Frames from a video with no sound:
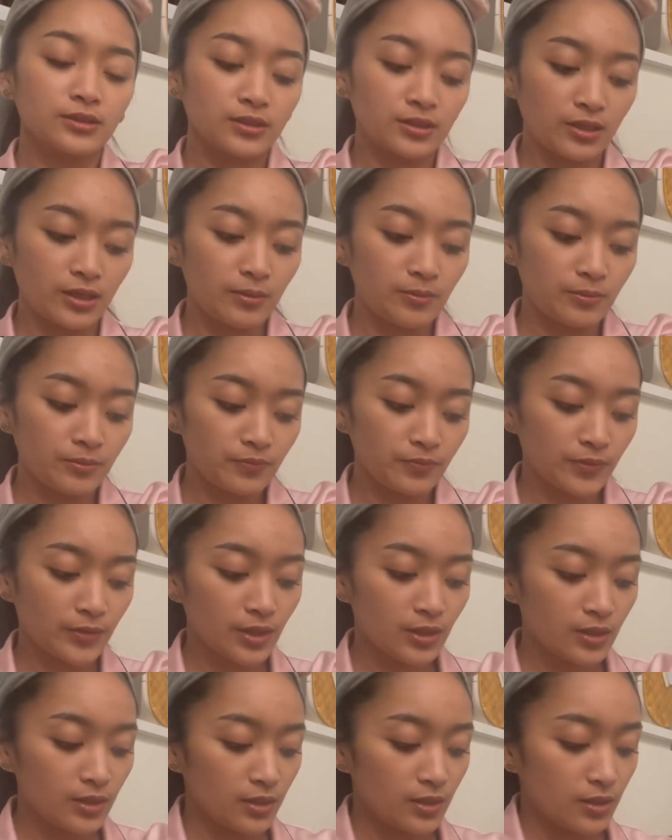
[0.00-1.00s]
yep
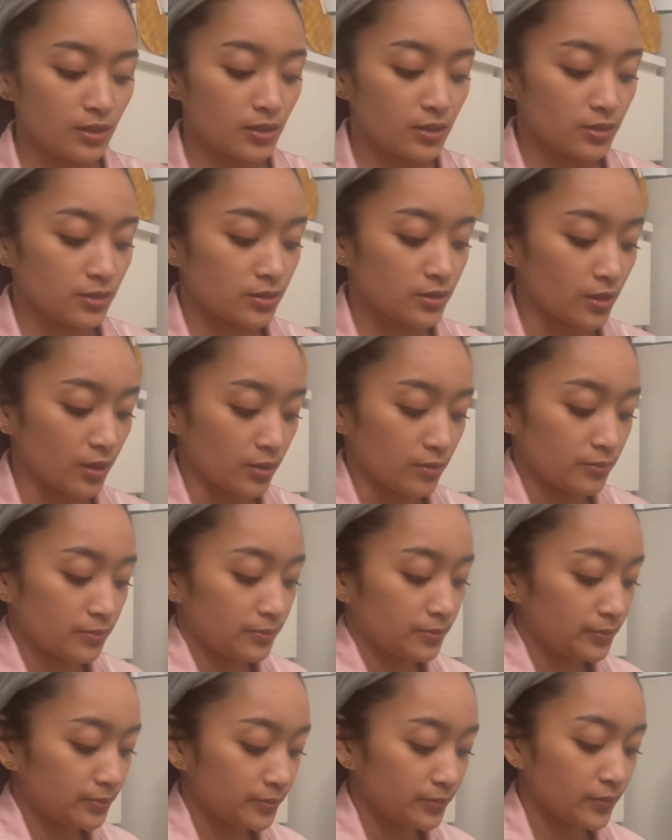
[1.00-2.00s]
so
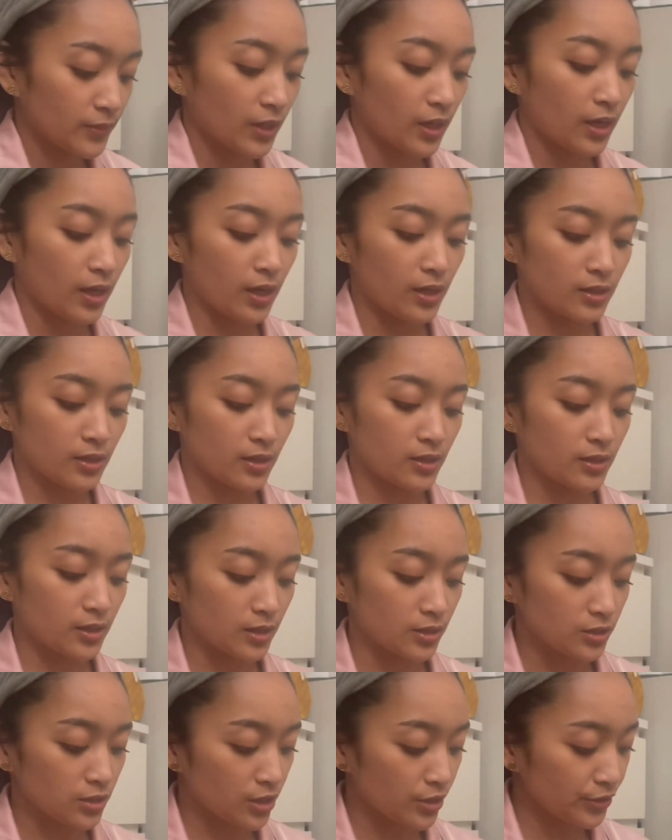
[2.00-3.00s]
and then the
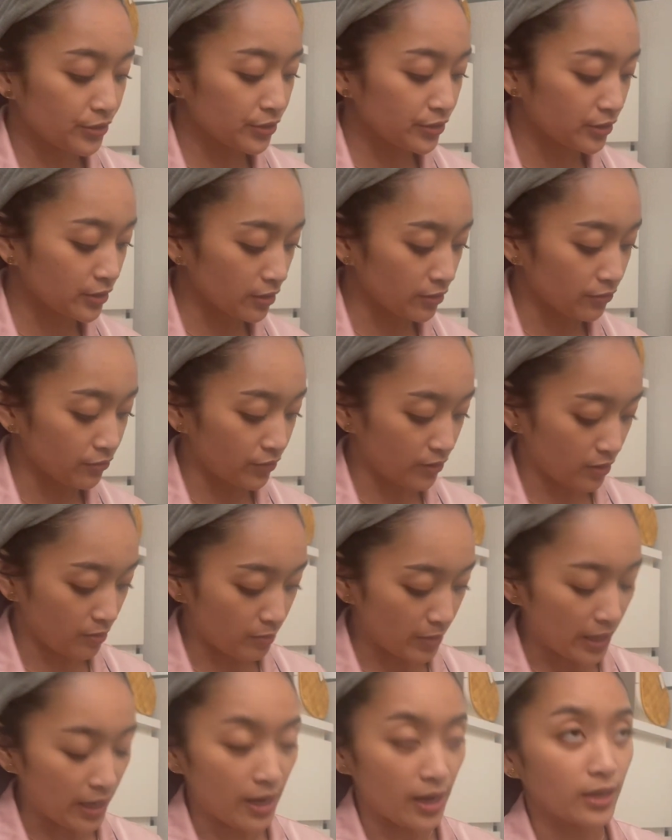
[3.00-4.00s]
interior of the
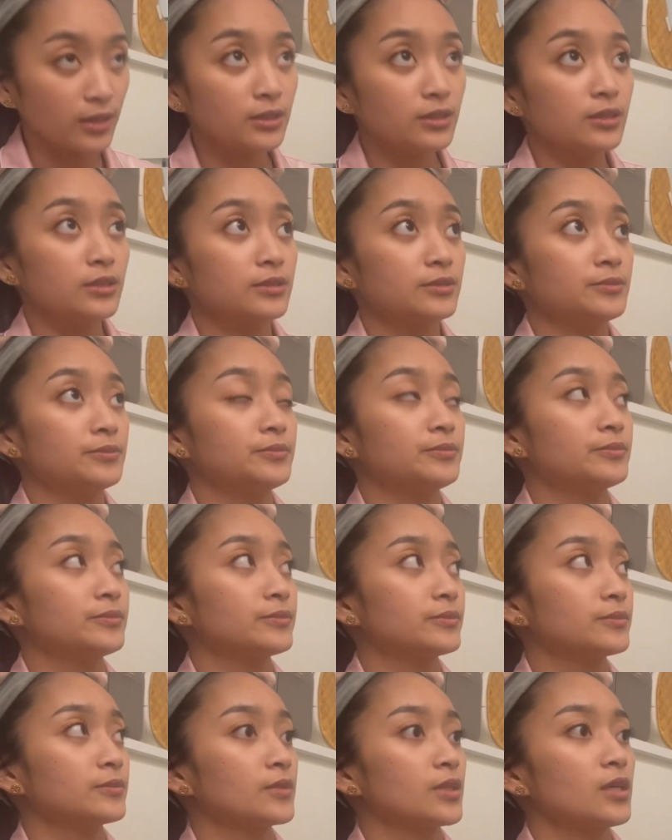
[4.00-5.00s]
bag
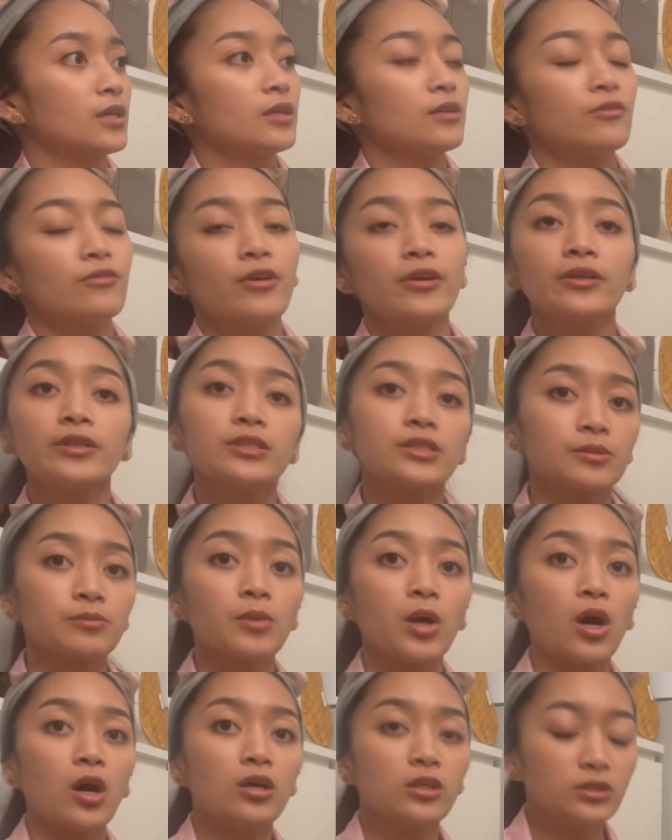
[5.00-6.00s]
very
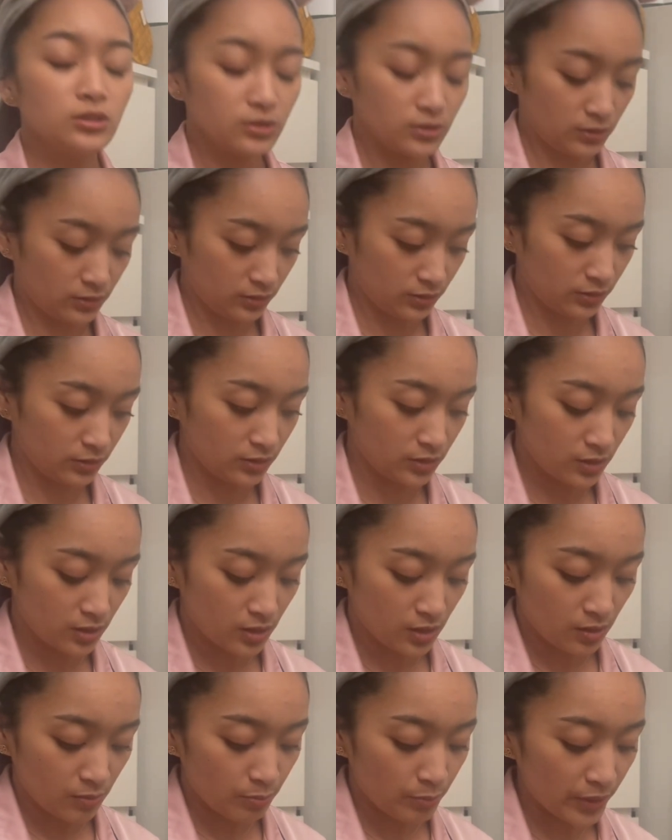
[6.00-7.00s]
small
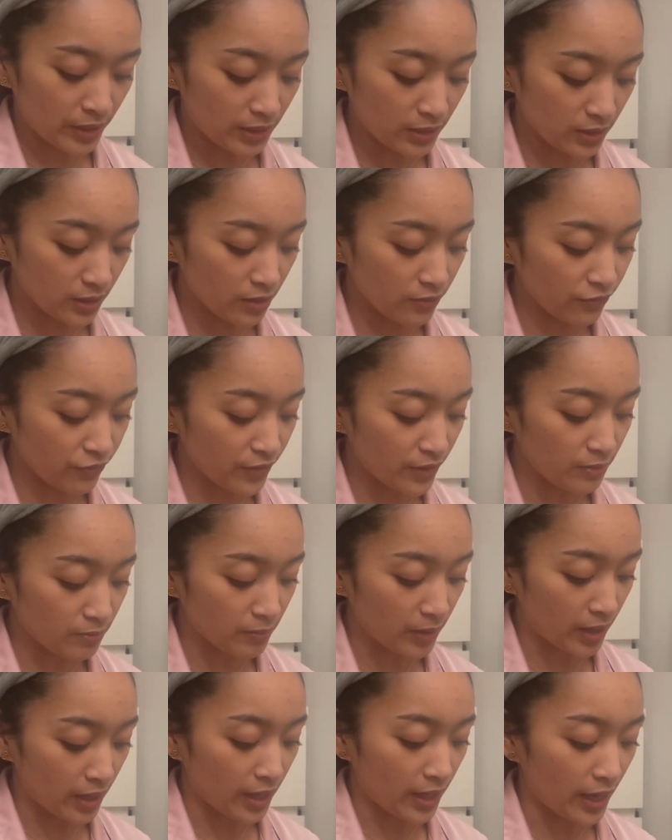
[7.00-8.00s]
but it can fit
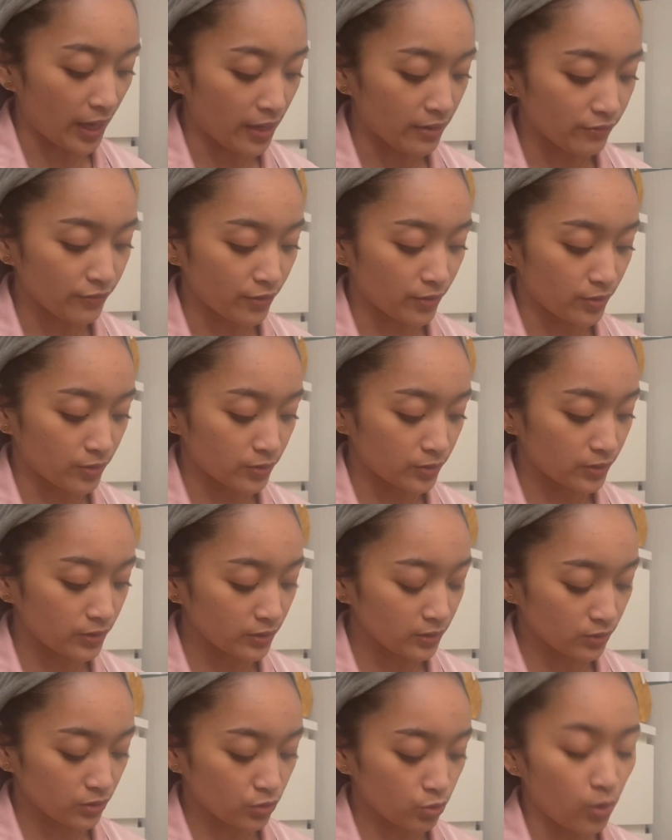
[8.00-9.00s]
my iPhone
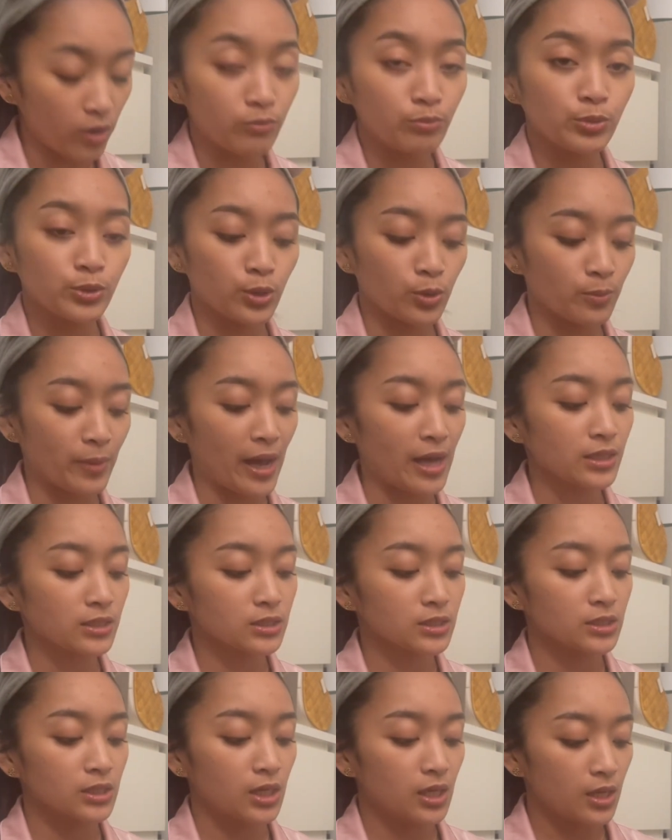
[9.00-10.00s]
12 Pro
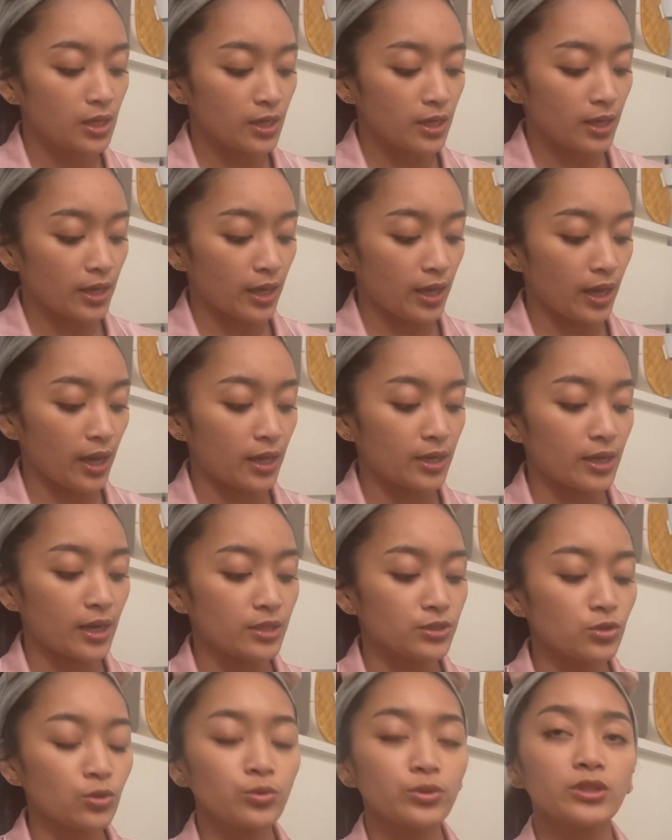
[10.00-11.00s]
Max. And I
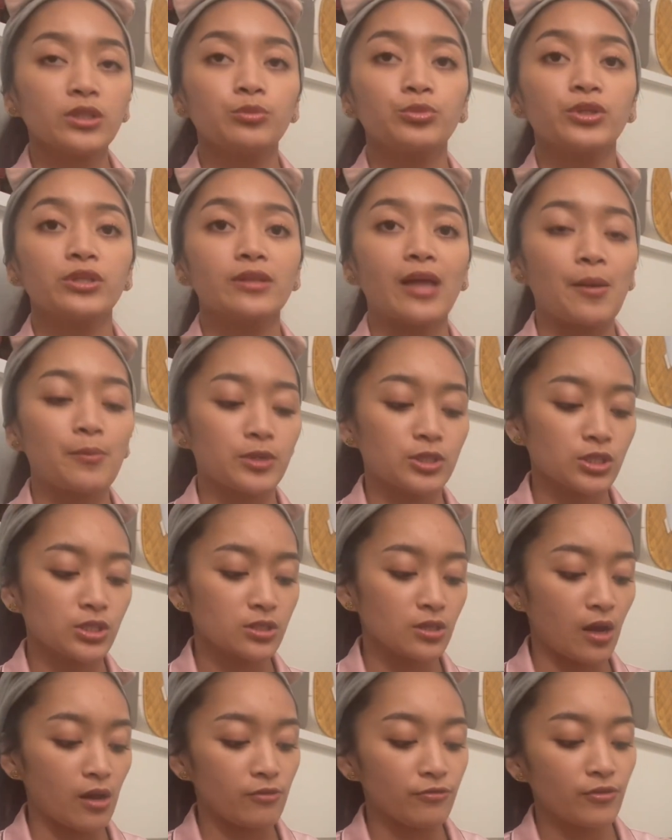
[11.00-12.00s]
don't really bring that much
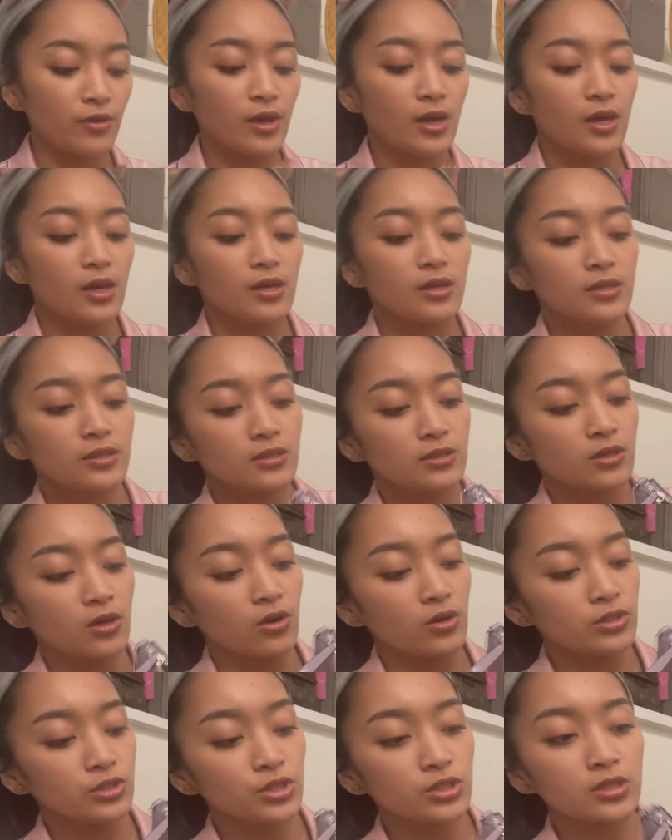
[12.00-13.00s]
stuff.
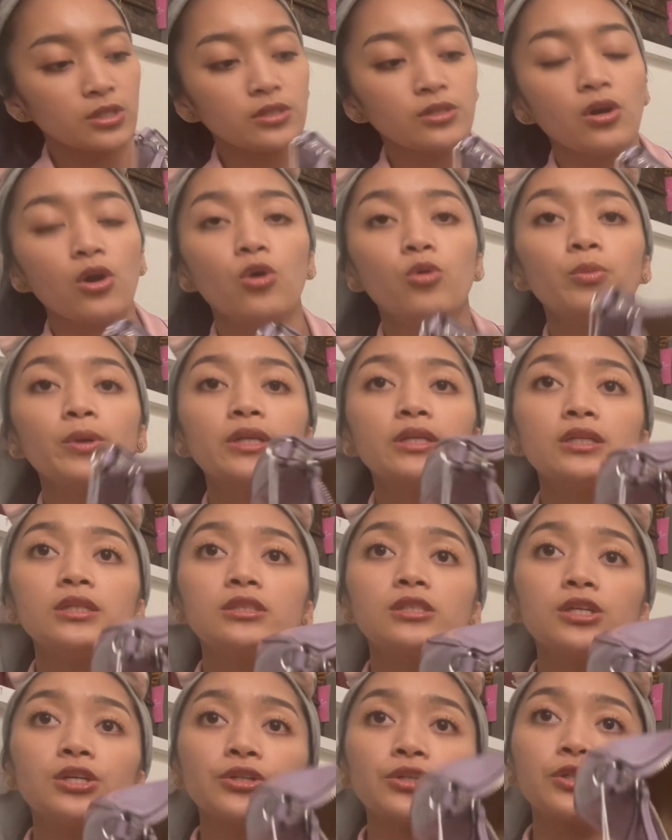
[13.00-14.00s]
So it's just an open
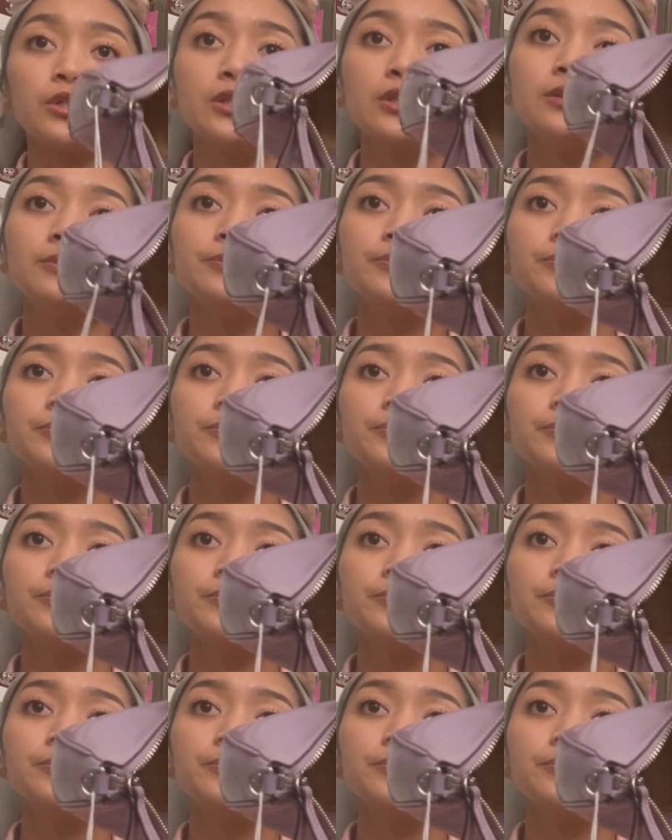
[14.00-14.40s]
interior.